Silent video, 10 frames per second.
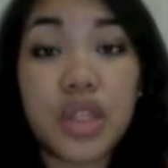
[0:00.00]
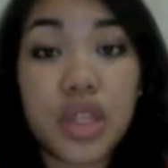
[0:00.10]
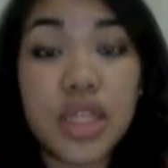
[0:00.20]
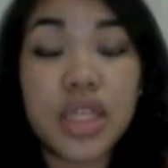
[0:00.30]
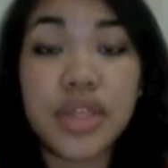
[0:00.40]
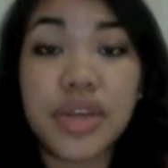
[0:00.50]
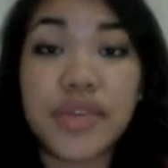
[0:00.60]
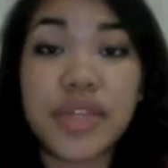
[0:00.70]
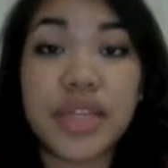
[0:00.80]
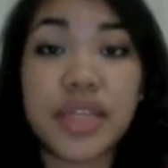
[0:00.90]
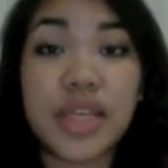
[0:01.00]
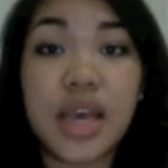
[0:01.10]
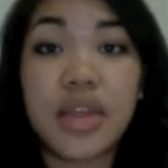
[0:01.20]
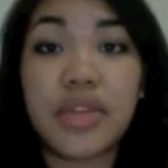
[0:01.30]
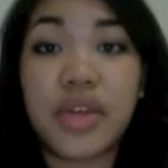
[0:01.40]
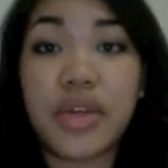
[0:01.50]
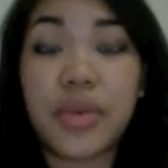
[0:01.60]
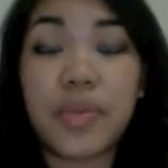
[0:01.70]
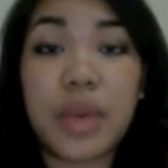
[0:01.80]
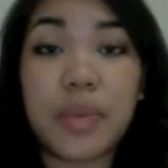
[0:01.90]
goods and services that
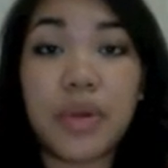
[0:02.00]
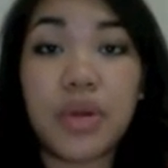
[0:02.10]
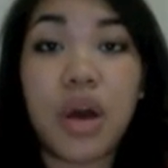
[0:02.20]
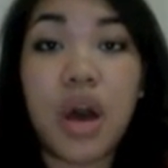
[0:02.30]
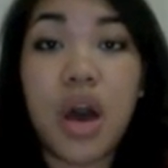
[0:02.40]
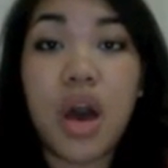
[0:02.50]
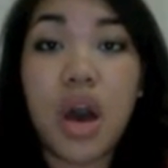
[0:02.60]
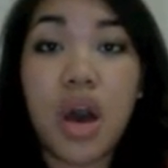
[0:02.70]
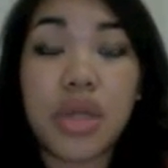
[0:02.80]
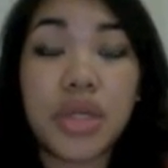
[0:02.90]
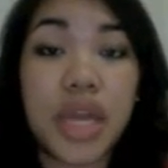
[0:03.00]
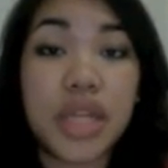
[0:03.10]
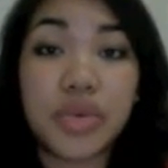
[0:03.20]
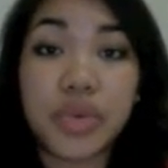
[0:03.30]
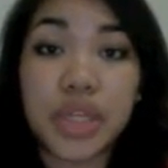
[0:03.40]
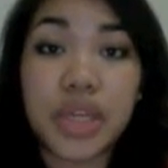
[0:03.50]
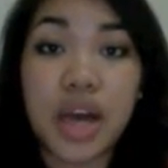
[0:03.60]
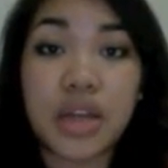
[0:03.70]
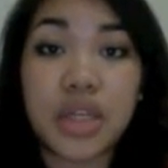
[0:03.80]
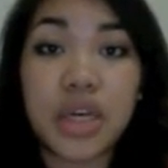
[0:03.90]
other people are trying to reach
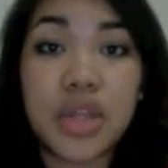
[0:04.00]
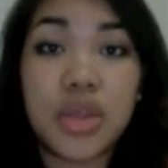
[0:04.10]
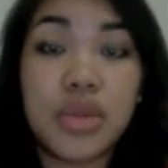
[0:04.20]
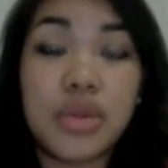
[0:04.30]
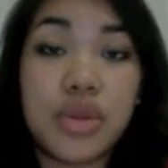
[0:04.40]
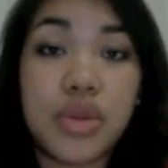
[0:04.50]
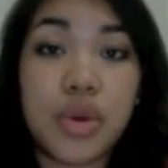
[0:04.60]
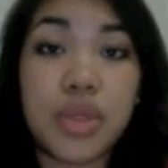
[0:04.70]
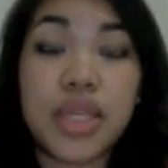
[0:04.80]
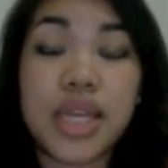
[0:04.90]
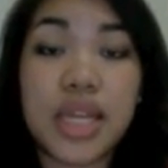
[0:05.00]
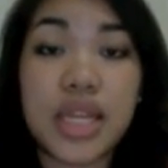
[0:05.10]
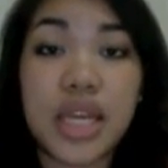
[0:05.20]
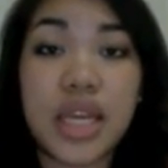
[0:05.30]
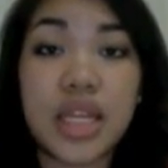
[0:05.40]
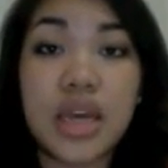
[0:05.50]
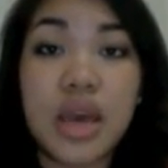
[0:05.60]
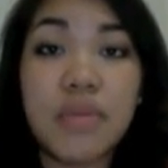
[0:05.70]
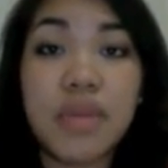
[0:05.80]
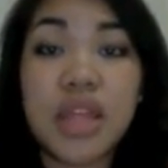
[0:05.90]
out to those in need. But the